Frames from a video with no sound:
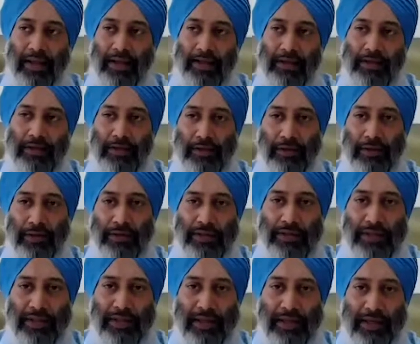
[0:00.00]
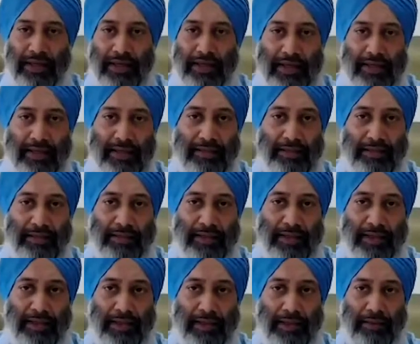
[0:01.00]
So you see, there are 8
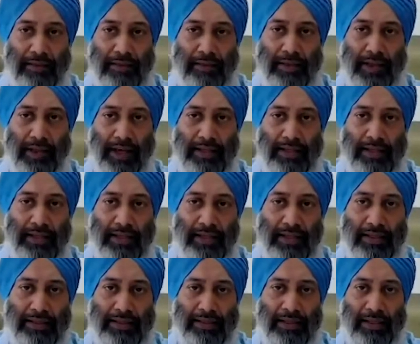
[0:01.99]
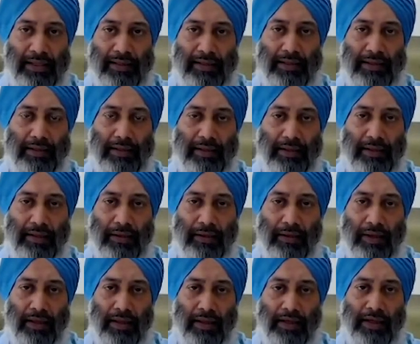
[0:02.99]
ideas that,
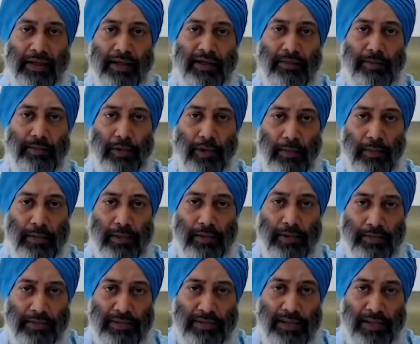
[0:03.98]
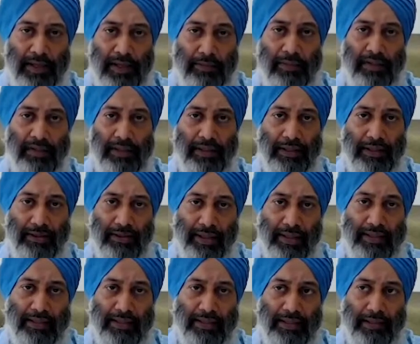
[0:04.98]
or rather 8 problems that are being
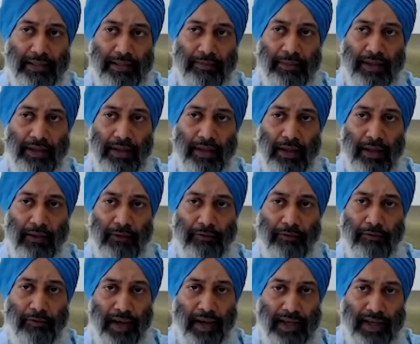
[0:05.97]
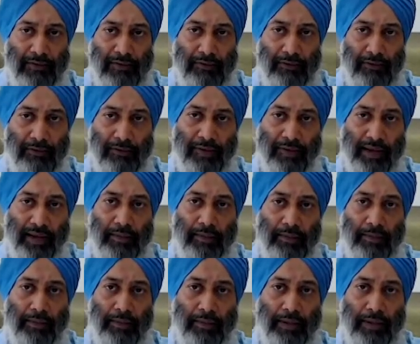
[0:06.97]
addressed here. 5 of
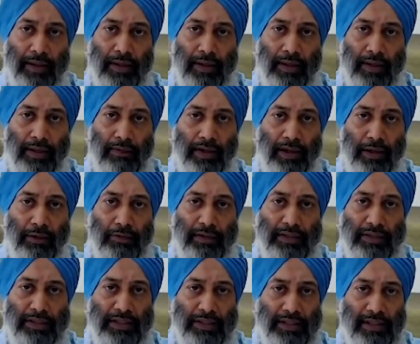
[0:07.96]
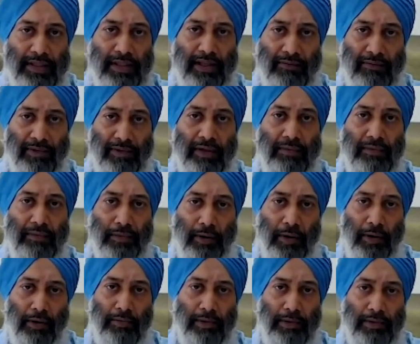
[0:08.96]
them are about city level
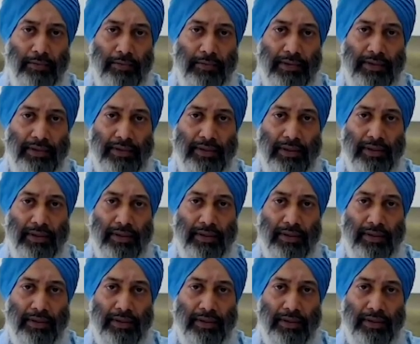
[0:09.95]
problems.